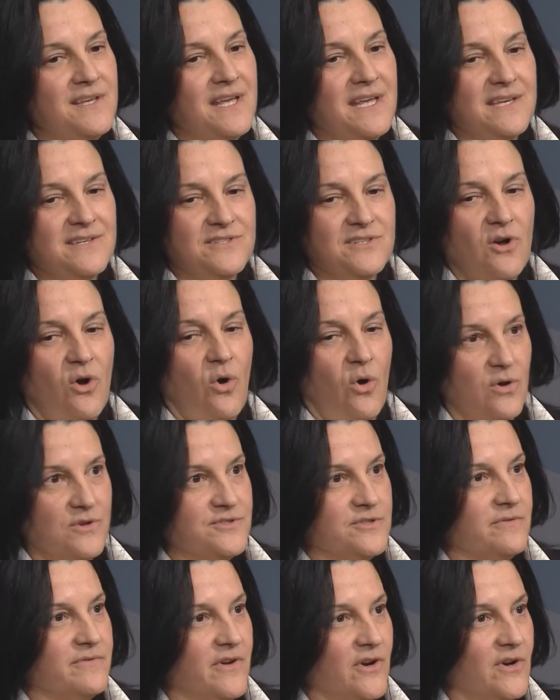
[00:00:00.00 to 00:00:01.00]
is
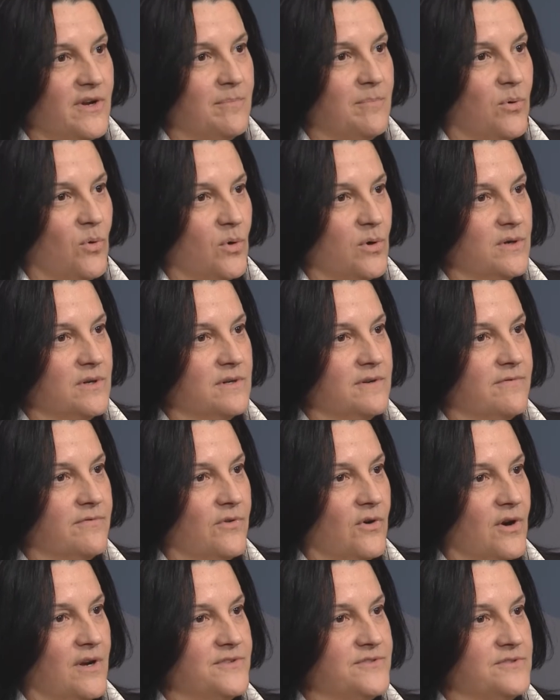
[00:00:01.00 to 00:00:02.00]
also very important
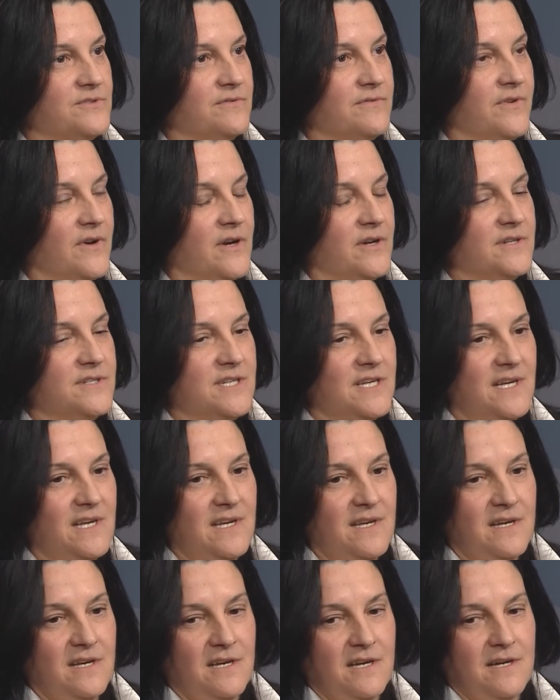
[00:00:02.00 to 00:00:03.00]
for us to fund.
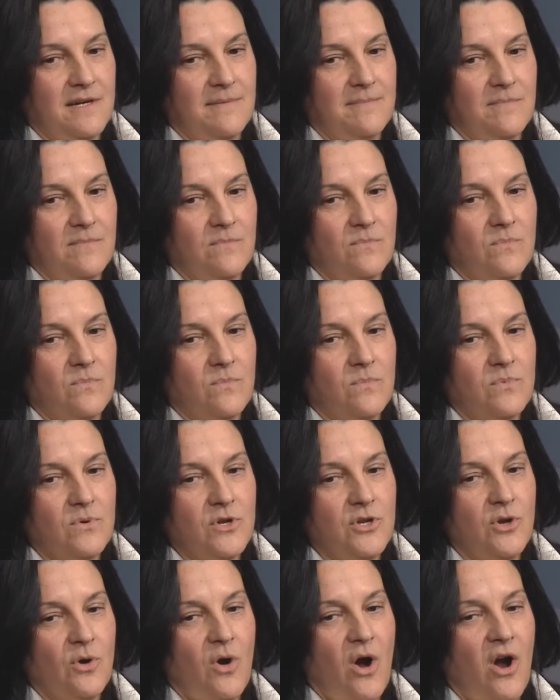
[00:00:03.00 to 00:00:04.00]

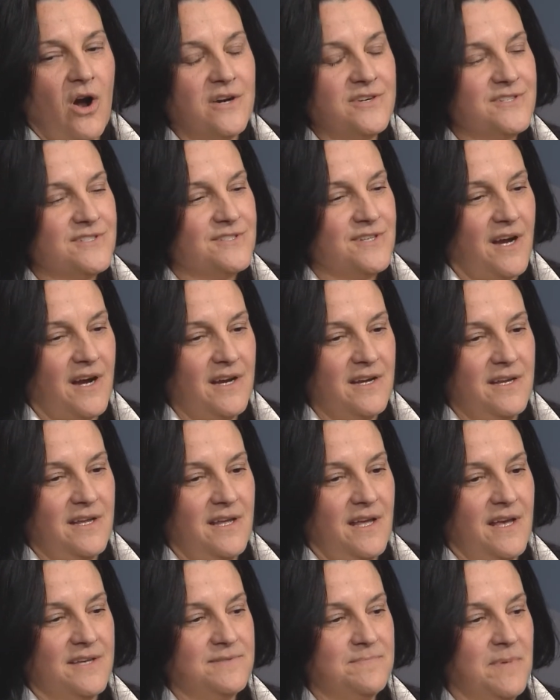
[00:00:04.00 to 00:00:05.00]
Our society
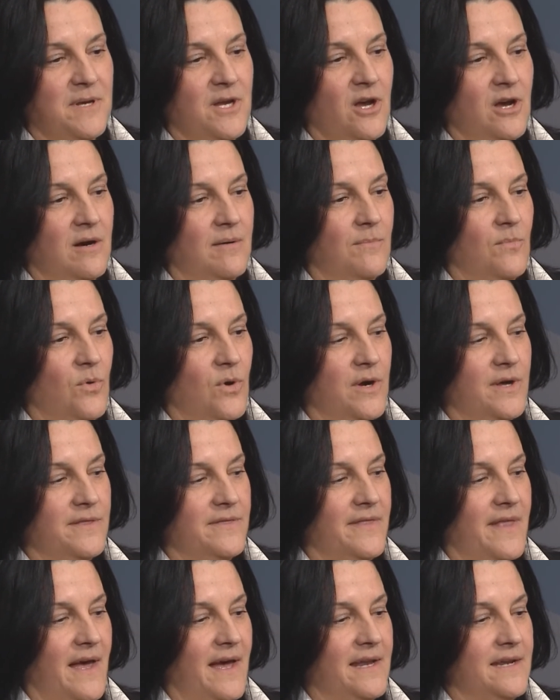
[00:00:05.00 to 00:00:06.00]
has become
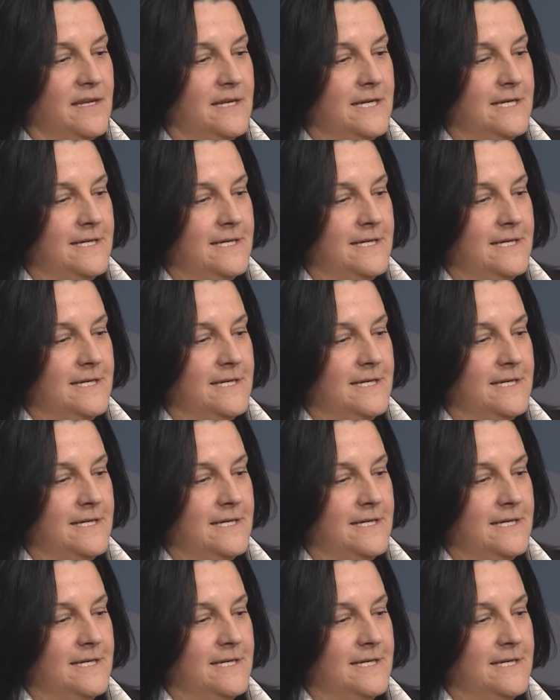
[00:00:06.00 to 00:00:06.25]
one that